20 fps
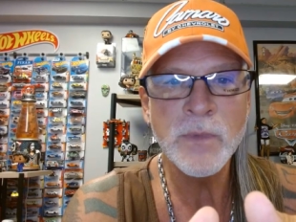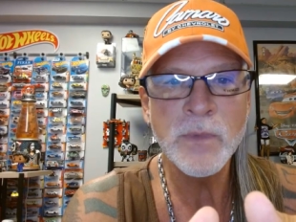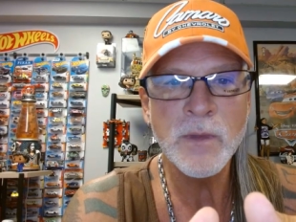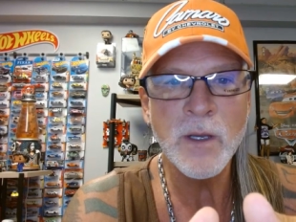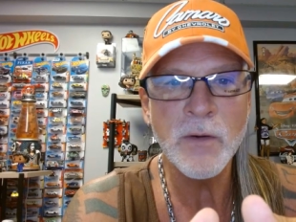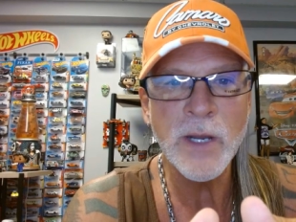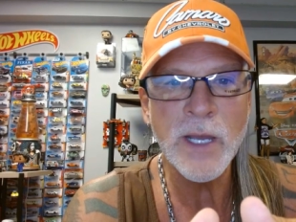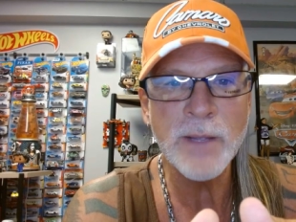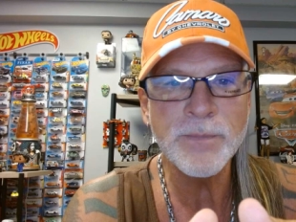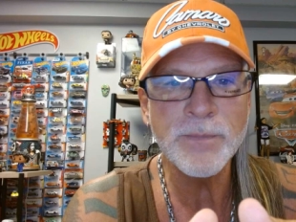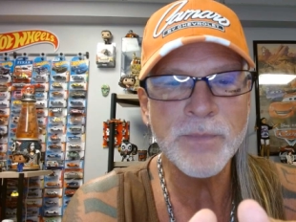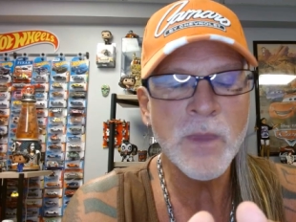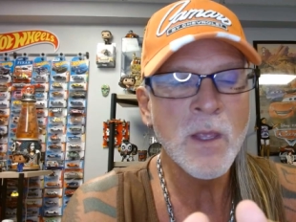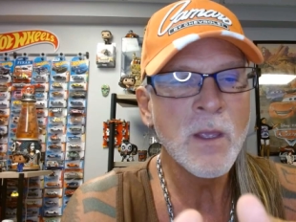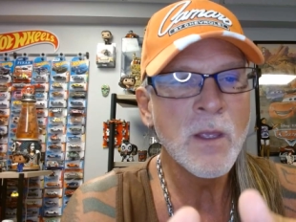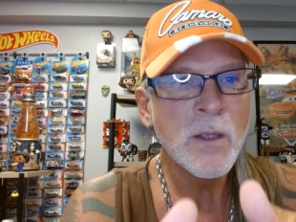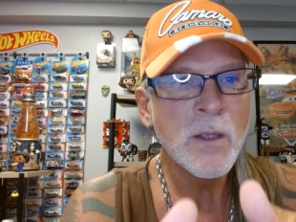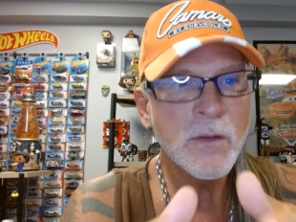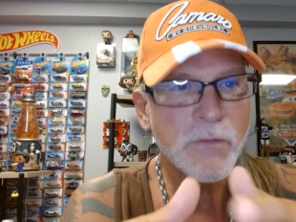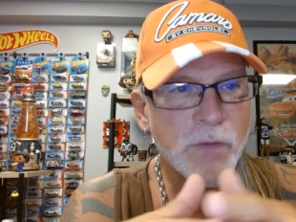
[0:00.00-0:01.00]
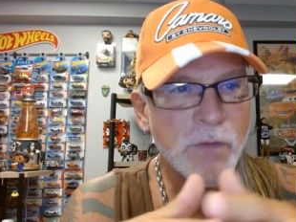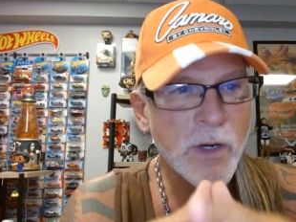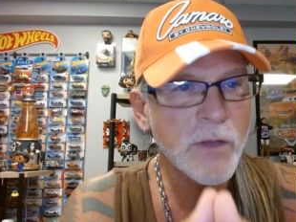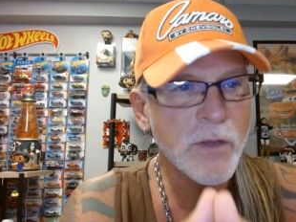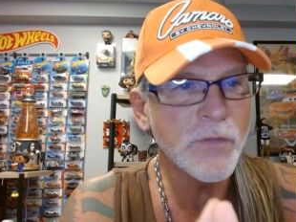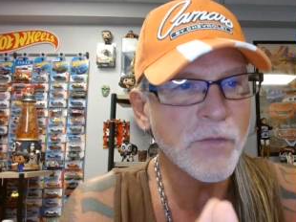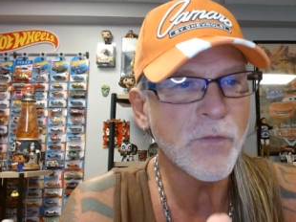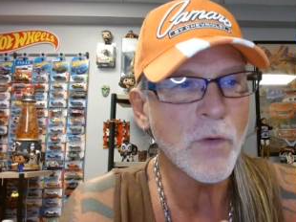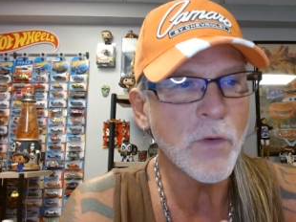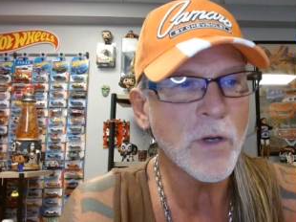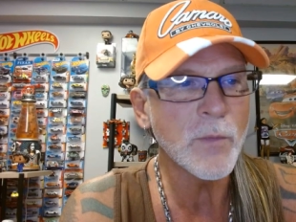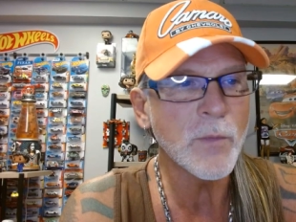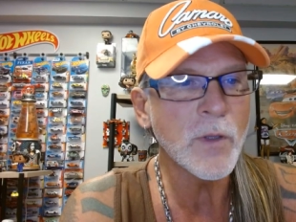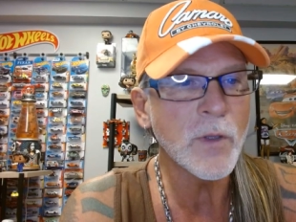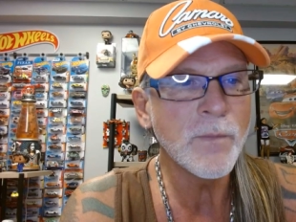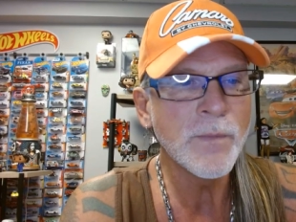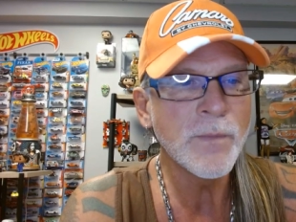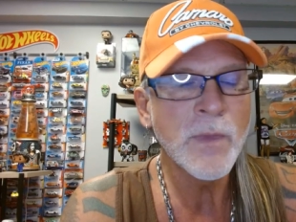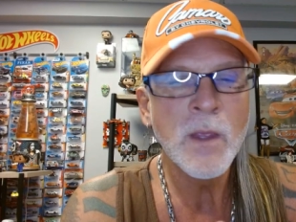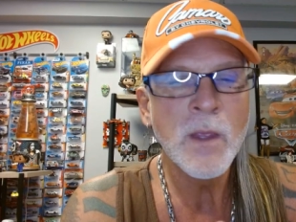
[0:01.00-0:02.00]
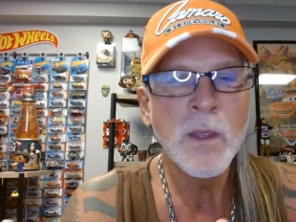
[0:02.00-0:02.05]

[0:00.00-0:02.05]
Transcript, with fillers: All right. Very affordable.